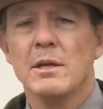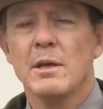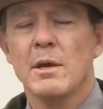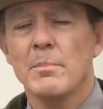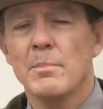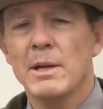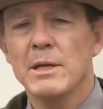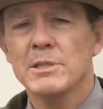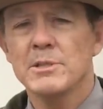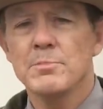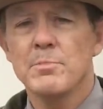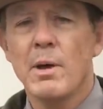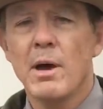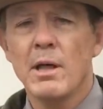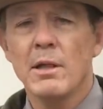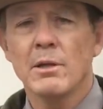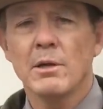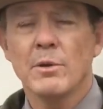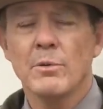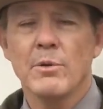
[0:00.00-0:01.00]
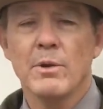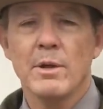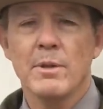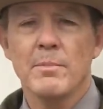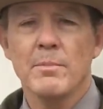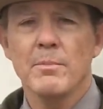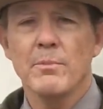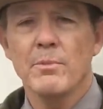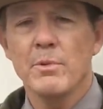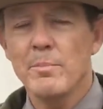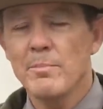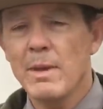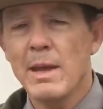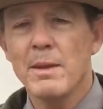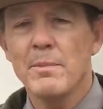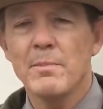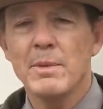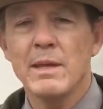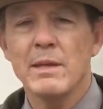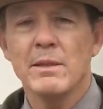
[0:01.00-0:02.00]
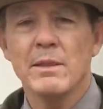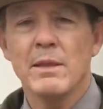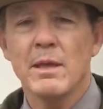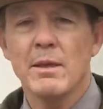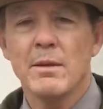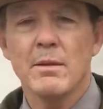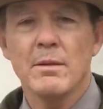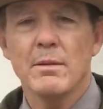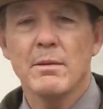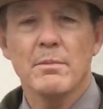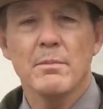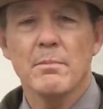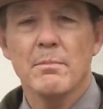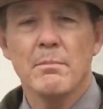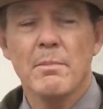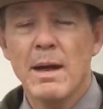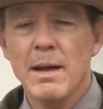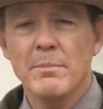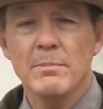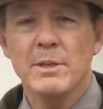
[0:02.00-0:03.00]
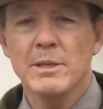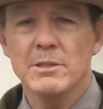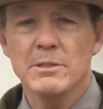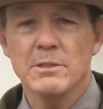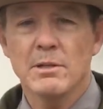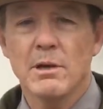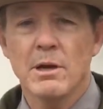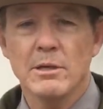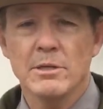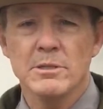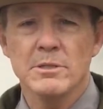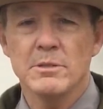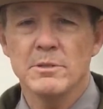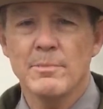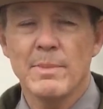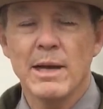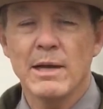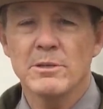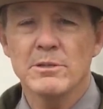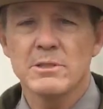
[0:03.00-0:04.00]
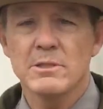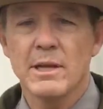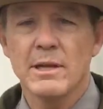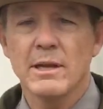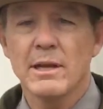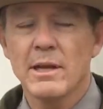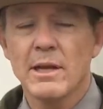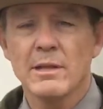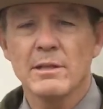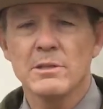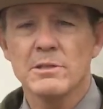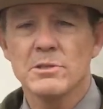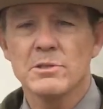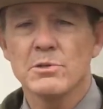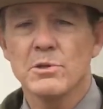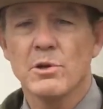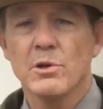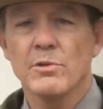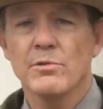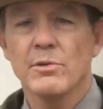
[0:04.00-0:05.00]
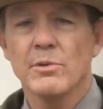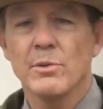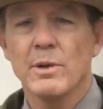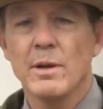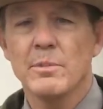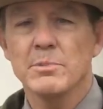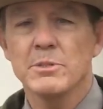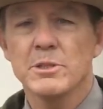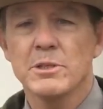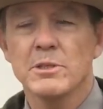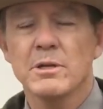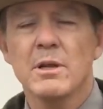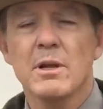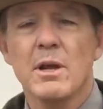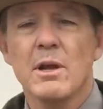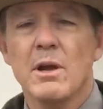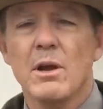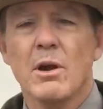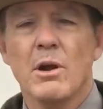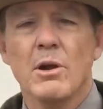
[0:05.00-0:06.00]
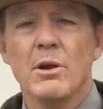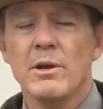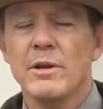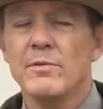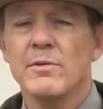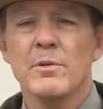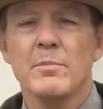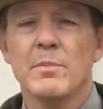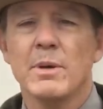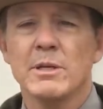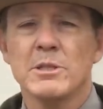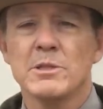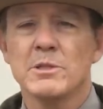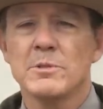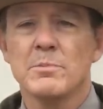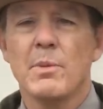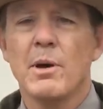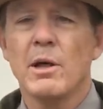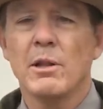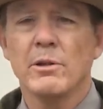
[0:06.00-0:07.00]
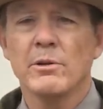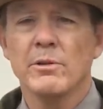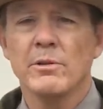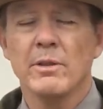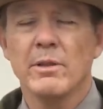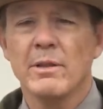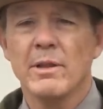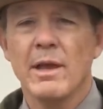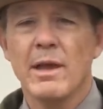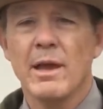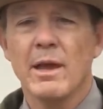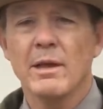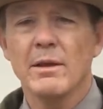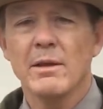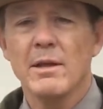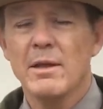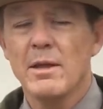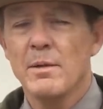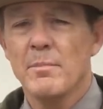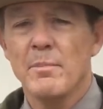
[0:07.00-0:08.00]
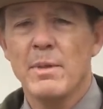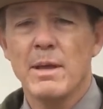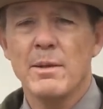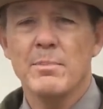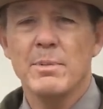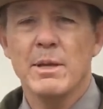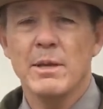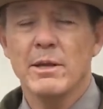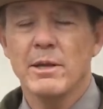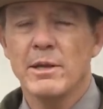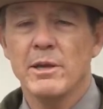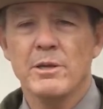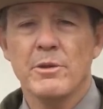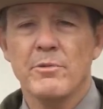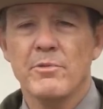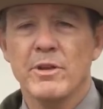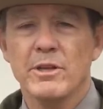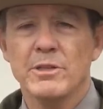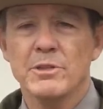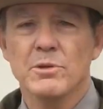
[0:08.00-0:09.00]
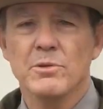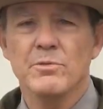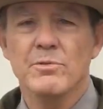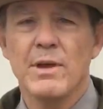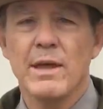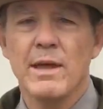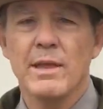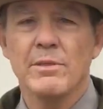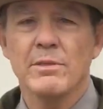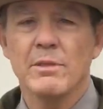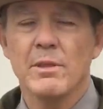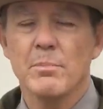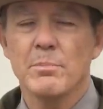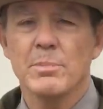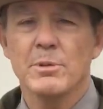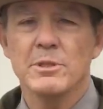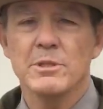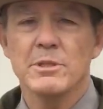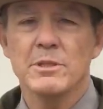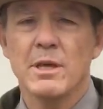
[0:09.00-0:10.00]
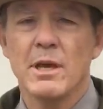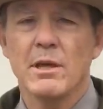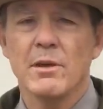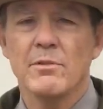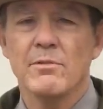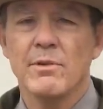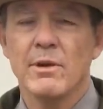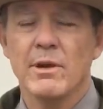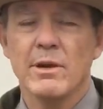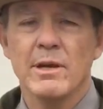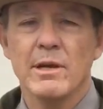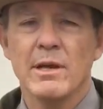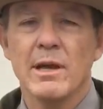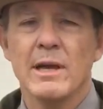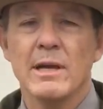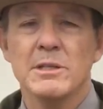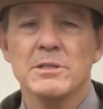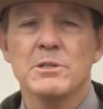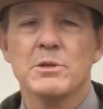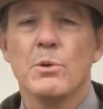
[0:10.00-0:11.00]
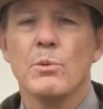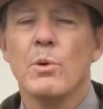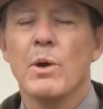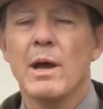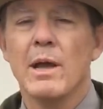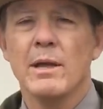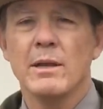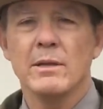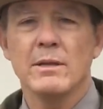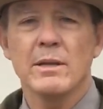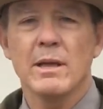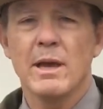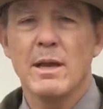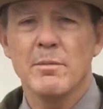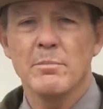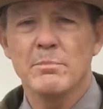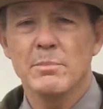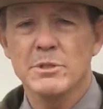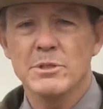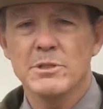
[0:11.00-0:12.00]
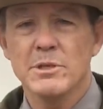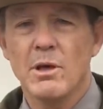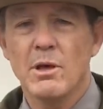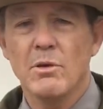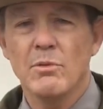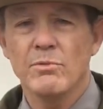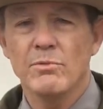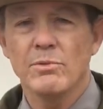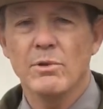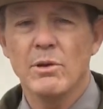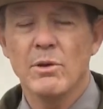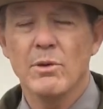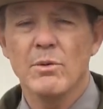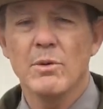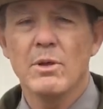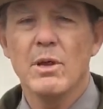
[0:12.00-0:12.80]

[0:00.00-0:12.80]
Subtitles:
Now, by smaller, we may mean they might be as large as a Mount St. Helens sort of eruption, or even much smaller than that. Maybe an individual vent that puts out a very nice Hawaiian-type basalt flow.